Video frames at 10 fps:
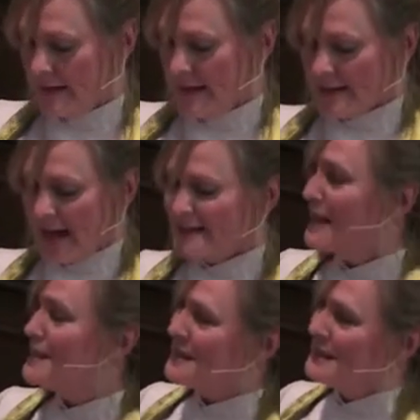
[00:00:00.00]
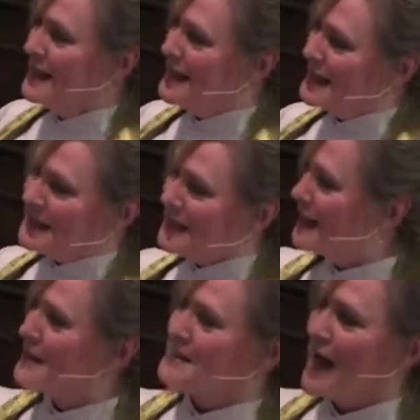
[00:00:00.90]
God doesn't
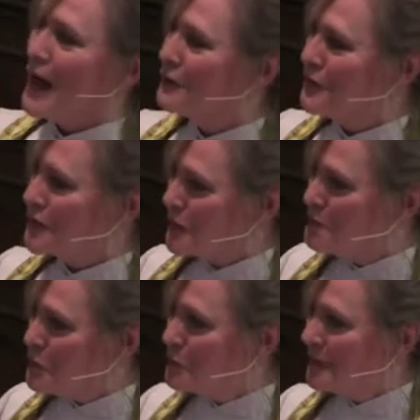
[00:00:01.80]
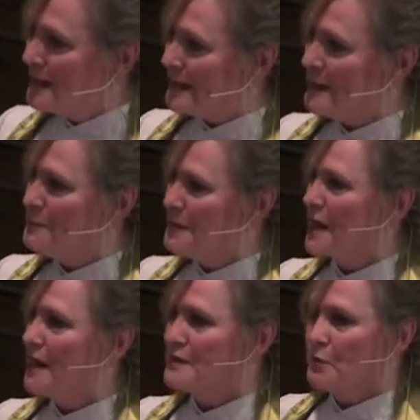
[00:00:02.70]
kick us out of the community
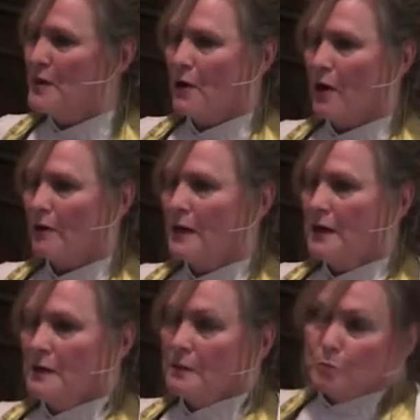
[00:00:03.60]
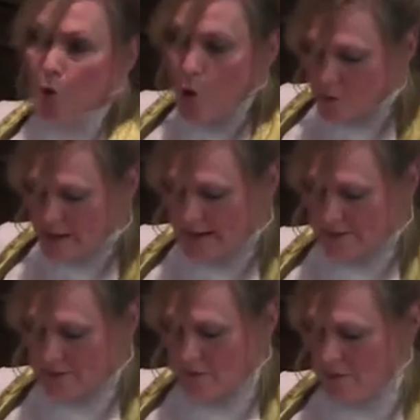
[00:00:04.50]
because we are
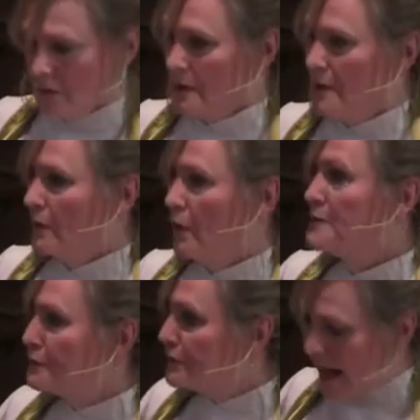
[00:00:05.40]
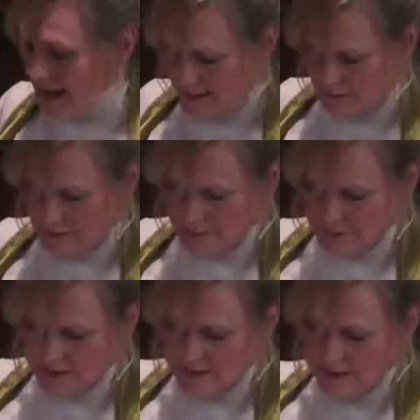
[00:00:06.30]
broken or defiled,
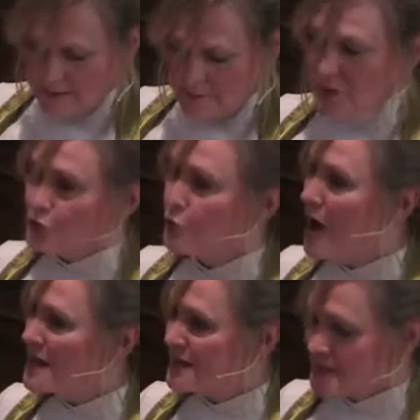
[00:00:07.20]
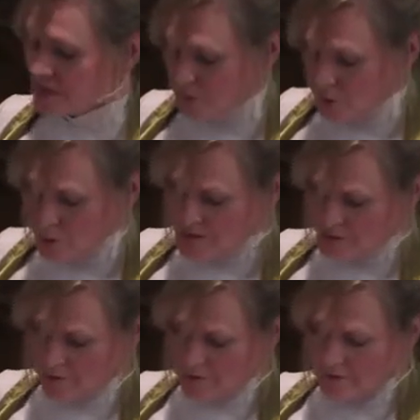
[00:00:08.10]
but draws us
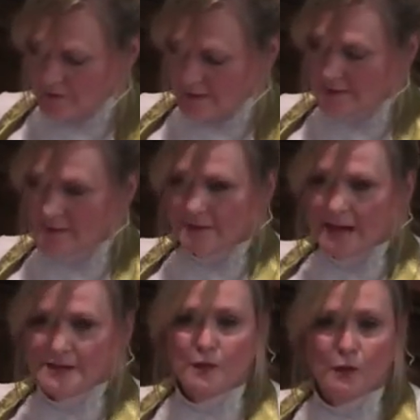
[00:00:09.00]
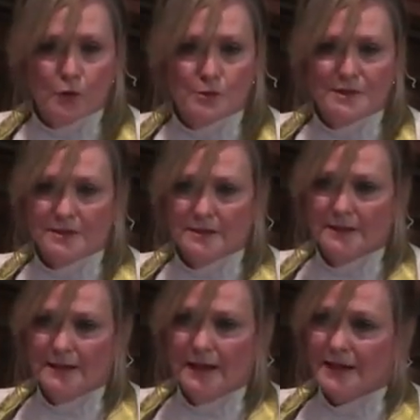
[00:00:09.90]
closer, as close
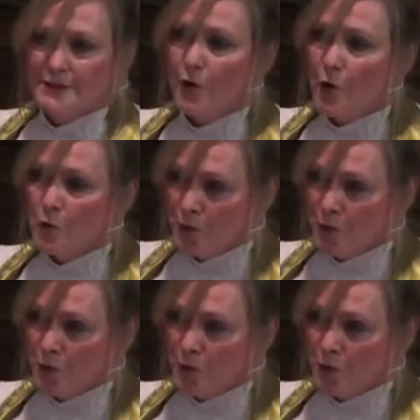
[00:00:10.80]
as our own